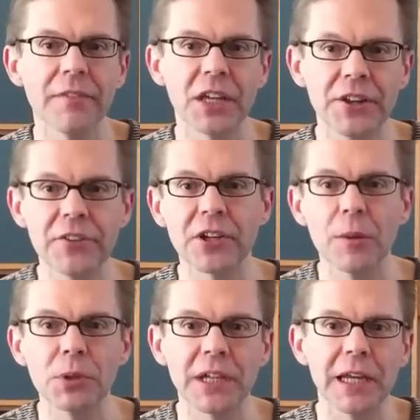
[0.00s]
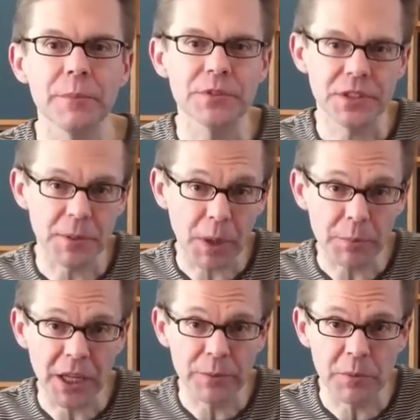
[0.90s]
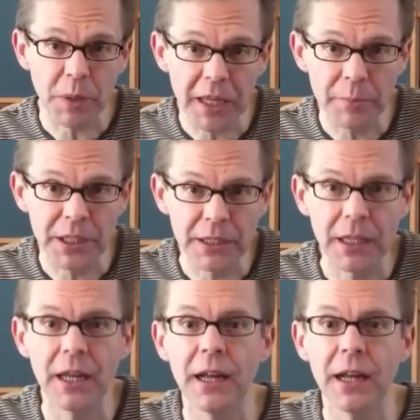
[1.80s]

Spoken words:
I've got another couple games in the pipeline with Plan B,